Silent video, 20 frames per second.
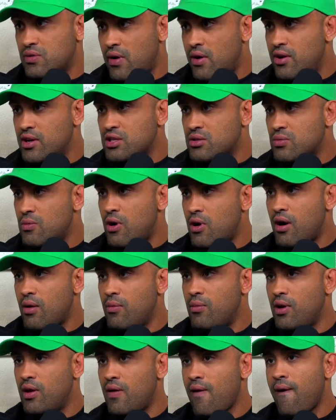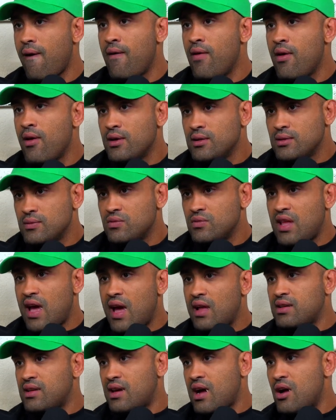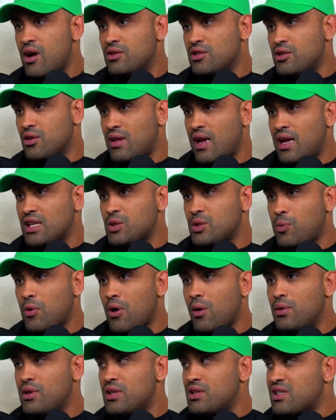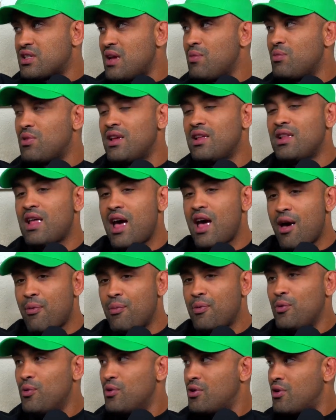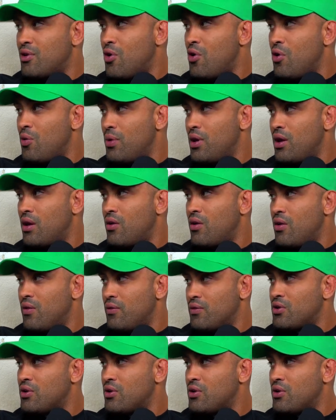smart. But that counts. So that's probably the same thing that happened with Kobe Compton.